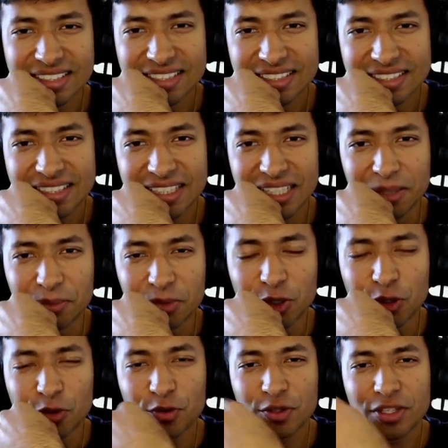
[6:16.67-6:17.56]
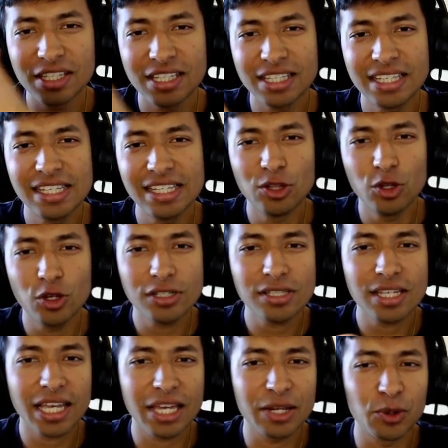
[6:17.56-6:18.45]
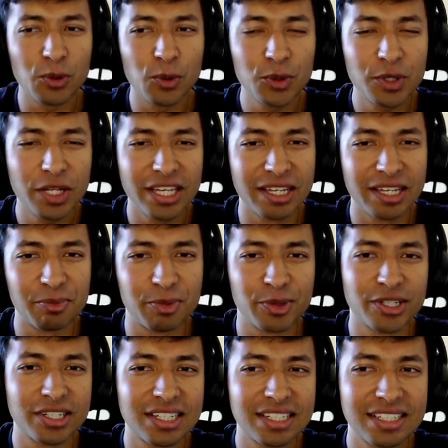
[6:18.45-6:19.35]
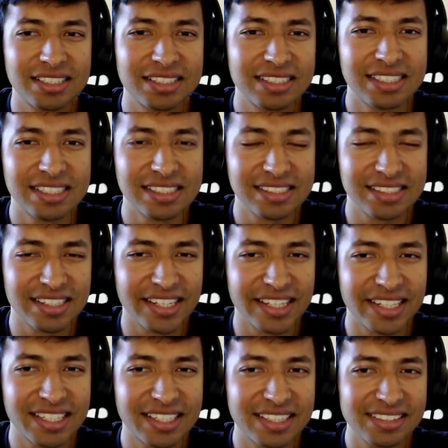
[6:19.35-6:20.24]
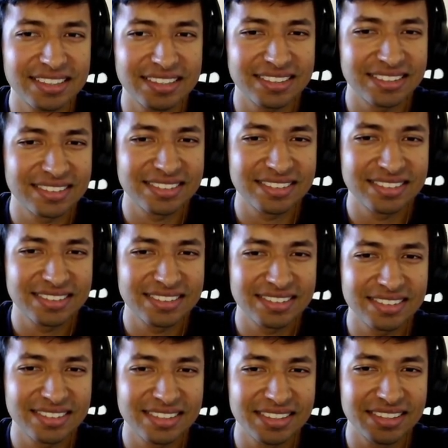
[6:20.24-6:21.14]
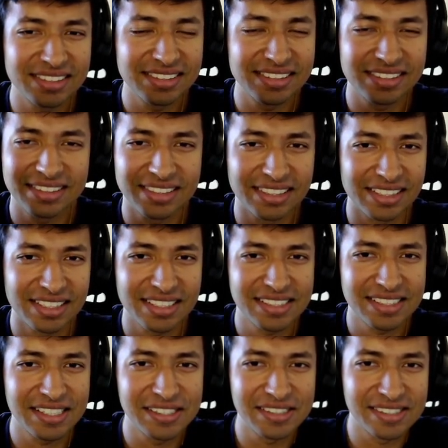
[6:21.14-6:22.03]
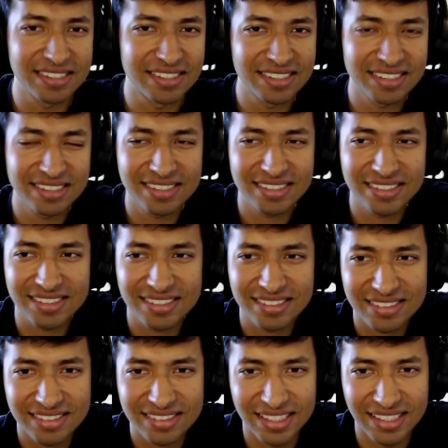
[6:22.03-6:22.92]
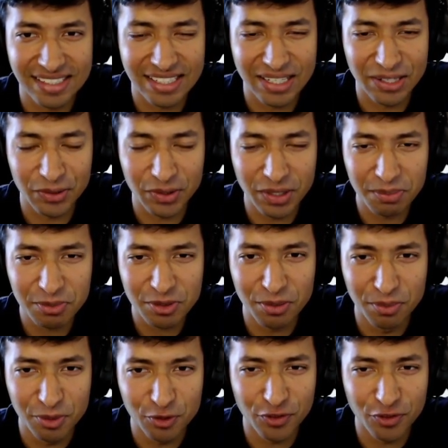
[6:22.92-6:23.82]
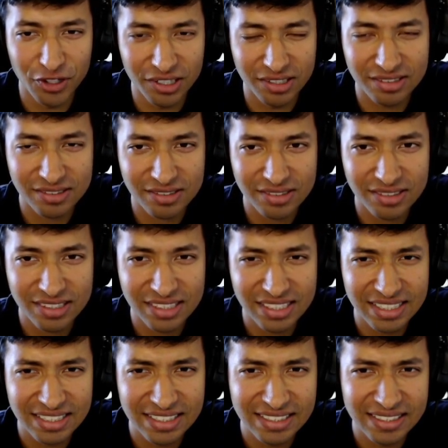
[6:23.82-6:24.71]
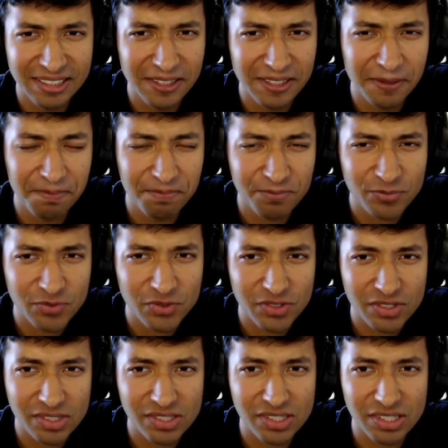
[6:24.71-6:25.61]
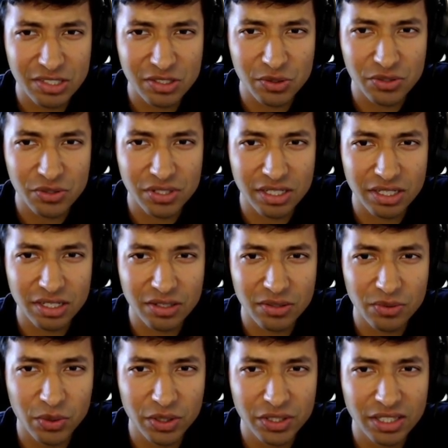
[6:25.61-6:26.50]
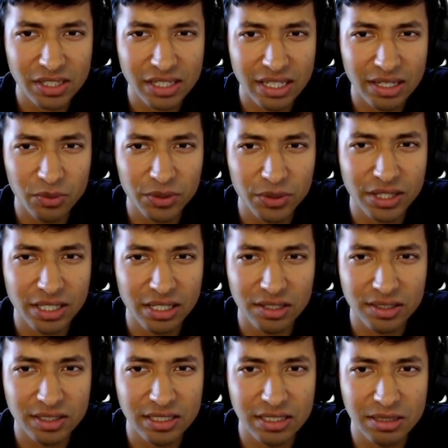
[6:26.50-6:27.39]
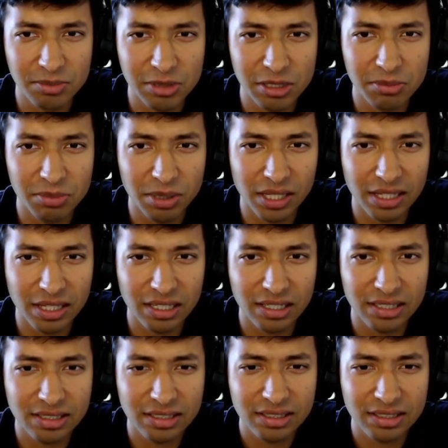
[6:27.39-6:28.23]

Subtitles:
Damn, yo, he looks like an old head, but he's like... I guess he's, yeah, telling them to move on. Just interesting. What the hell did he mean by that?